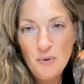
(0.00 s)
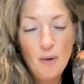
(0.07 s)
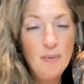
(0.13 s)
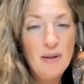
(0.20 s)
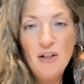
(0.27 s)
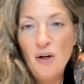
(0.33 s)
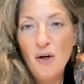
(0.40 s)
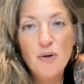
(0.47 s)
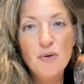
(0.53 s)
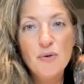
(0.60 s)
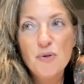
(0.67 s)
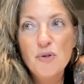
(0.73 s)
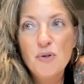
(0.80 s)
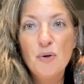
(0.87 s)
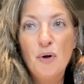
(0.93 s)
Nobody
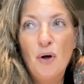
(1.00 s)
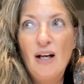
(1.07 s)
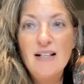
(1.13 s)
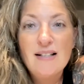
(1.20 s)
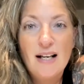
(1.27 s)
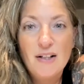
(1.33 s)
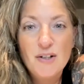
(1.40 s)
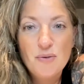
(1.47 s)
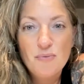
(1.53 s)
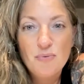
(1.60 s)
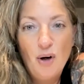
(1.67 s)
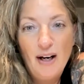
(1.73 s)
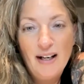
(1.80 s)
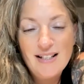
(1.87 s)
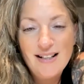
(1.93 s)
knows the exact
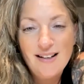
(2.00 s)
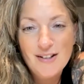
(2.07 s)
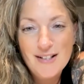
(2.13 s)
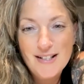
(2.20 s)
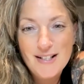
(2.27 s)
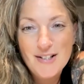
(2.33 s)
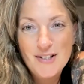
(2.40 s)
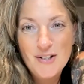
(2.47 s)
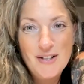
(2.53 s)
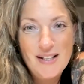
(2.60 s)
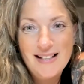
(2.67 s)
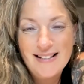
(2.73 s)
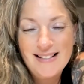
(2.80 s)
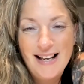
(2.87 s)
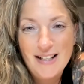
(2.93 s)
right answers to
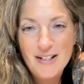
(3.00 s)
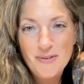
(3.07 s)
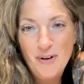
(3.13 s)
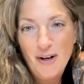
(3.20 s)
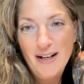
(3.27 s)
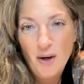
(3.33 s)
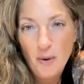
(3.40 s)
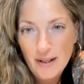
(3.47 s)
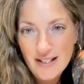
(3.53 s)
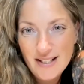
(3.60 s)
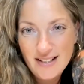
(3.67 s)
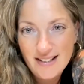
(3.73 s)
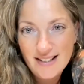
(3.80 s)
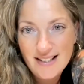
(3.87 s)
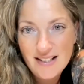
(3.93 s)
the exact right
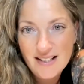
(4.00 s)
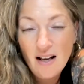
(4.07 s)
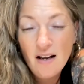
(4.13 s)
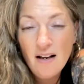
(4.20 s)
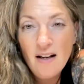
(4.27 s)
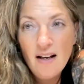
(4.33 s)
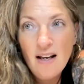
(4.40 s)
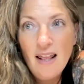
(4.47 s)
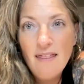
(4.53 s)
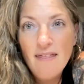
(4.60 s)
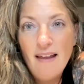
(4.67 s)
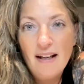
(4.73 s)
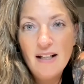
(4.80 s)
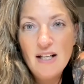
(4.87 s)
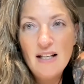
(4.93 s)
questions
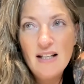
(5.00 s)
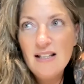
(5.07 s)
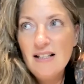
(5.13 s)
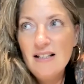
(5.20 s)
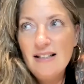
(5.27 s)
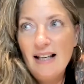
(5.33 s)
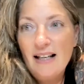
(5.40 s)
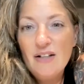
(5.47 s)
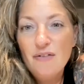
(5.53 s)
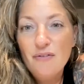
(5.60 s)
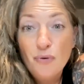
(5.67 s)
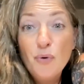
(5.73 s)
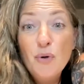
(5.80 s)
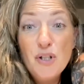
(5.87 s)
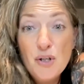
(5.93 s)
that
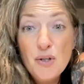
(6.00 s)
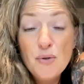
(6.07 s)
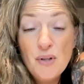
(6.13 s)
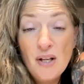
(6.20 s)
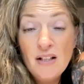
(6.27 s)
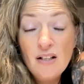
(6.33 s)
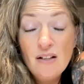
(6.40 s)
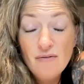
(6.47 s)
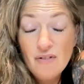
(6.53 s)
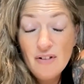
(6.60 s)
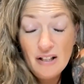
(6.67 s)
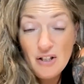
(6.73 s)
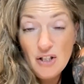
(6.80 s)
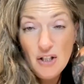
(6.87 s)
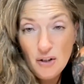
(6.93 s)
for you than
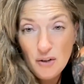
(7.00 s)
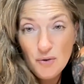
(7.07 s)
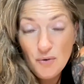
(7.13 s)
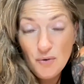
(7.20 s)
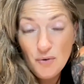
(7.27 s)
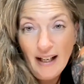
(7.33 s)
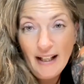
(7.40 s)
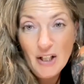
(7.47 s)
you, right?